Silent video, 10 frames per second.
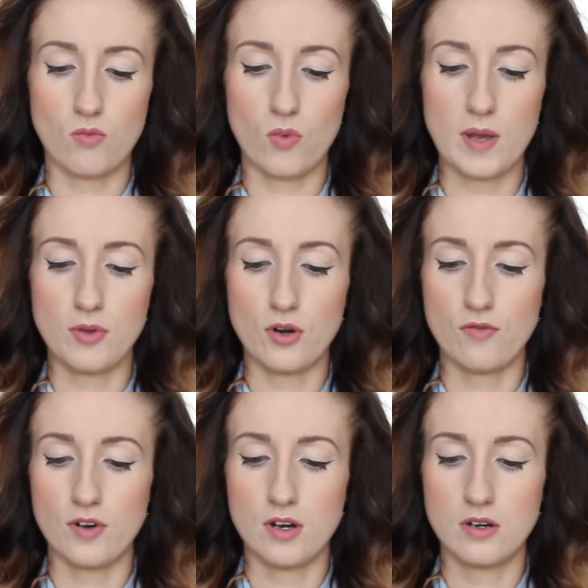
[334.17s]
wipe it
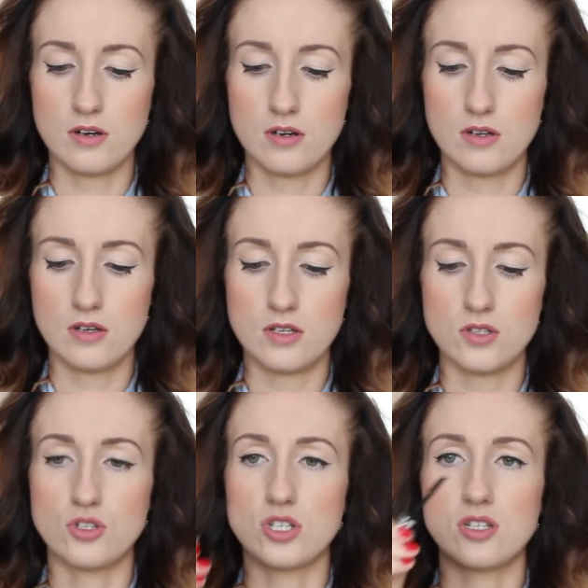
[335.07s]
over.
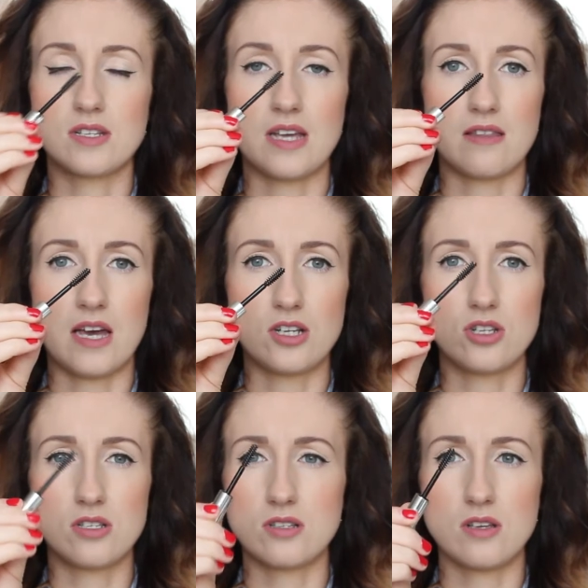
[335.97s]
So it just looks like that,
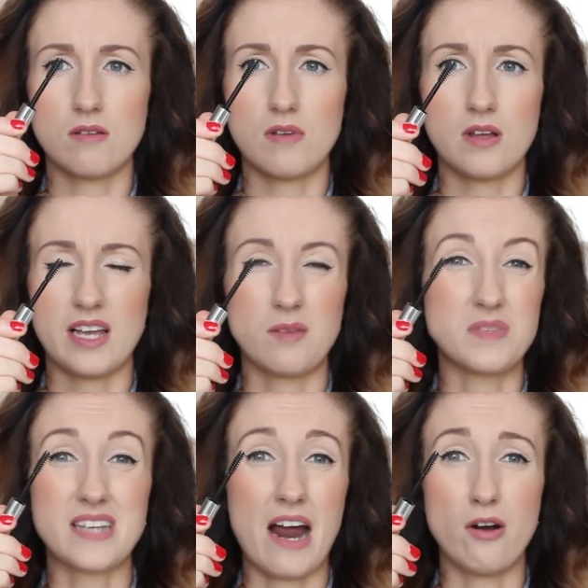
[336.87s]
just looks like a
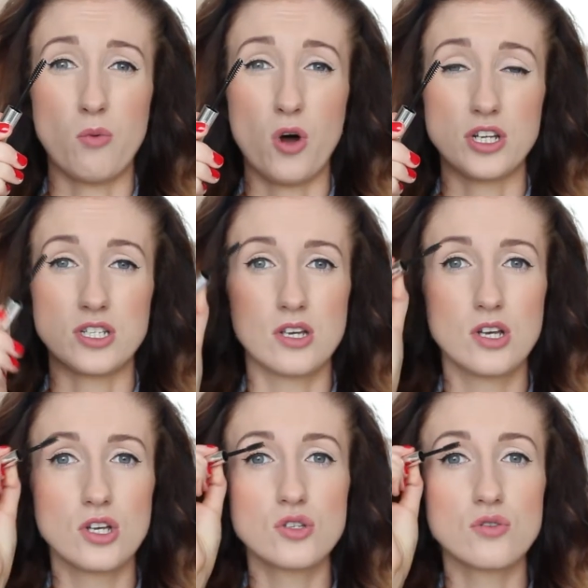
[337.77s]
mascara wand.
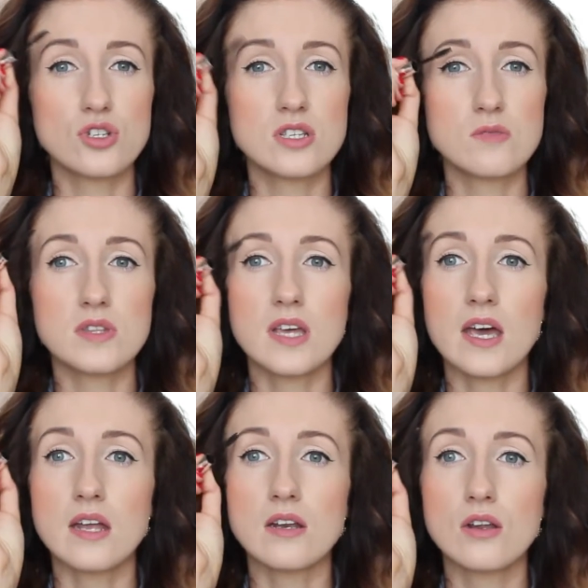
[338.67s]
So I just would
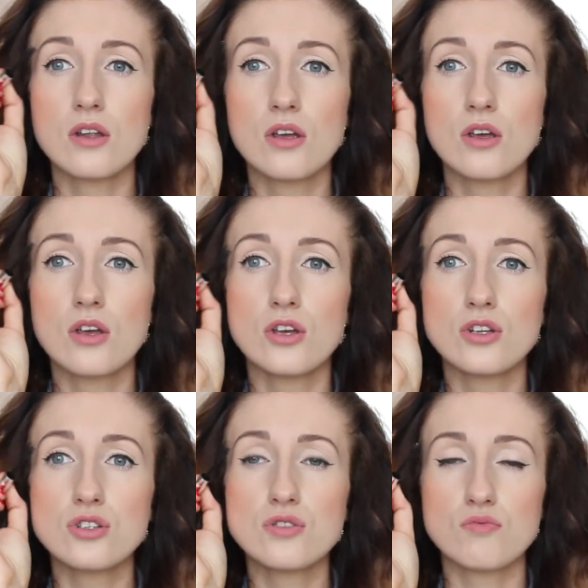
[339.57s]
then
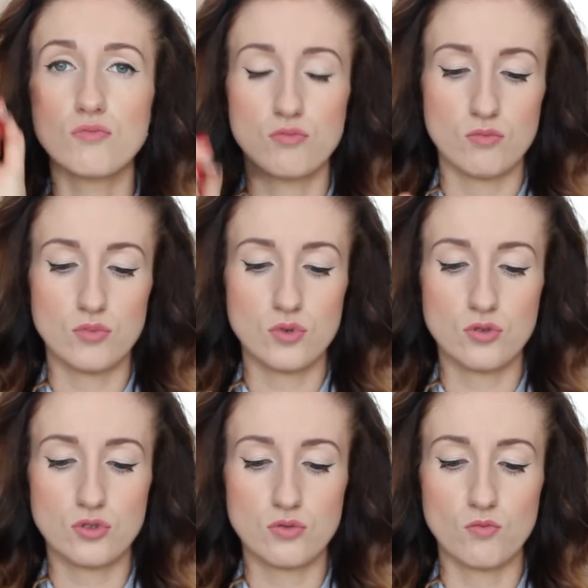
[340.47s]
just
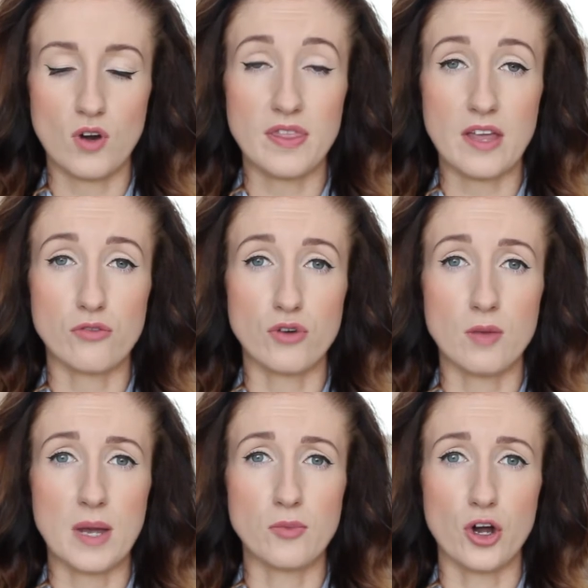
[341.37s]
run that through
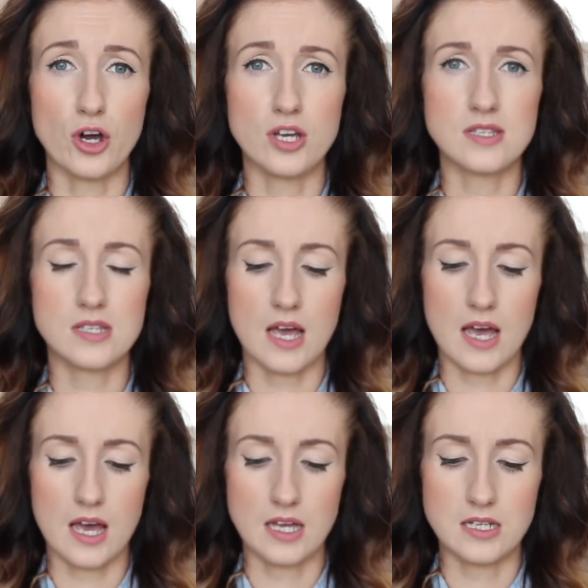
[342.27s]
my brows,
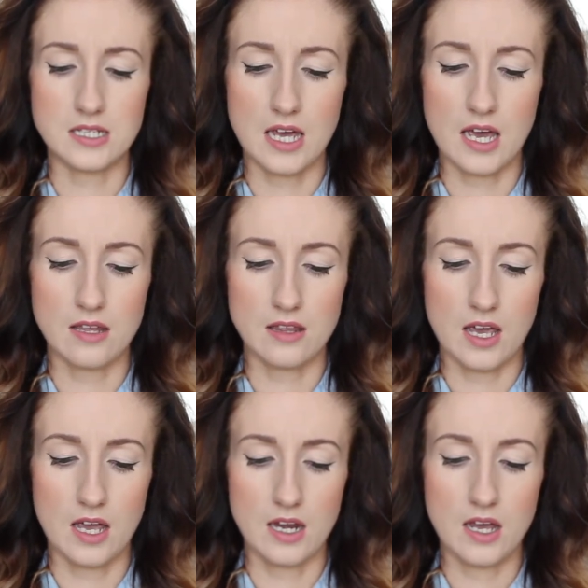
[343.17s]
and
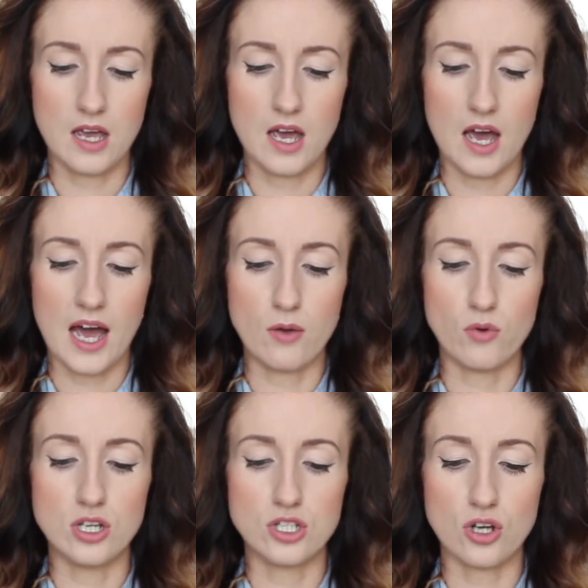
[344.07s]
then I
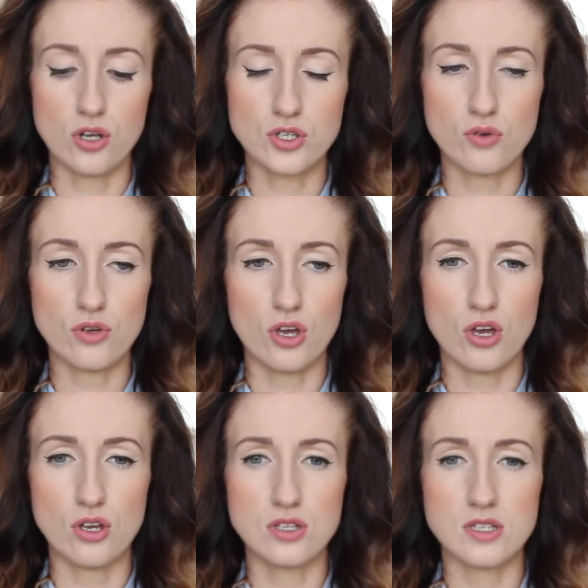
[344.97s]
would also
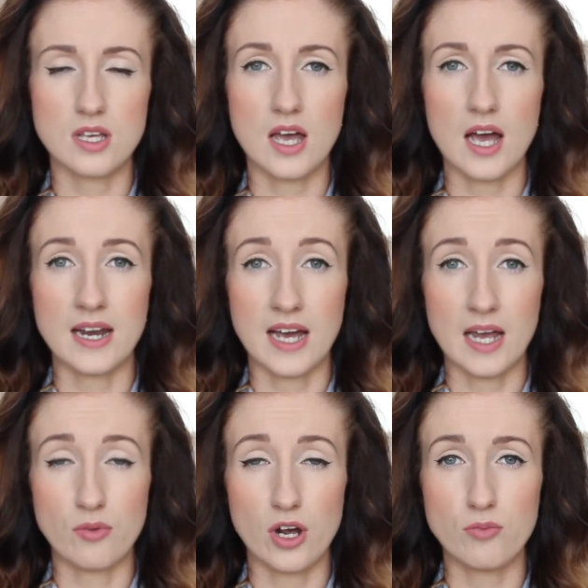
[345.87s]
use an
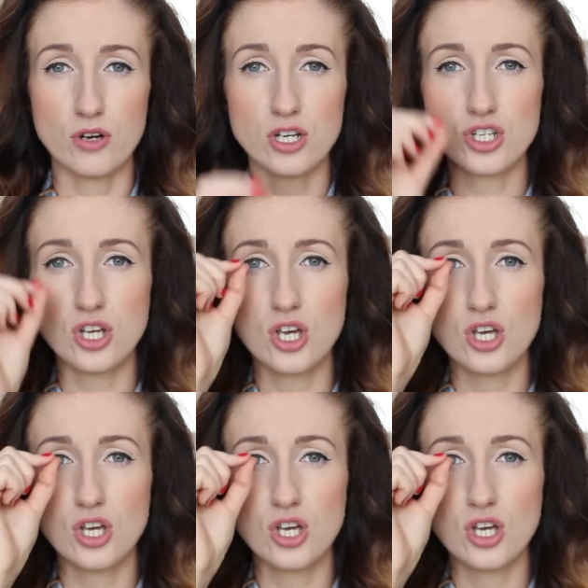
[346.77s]
eyebrow brush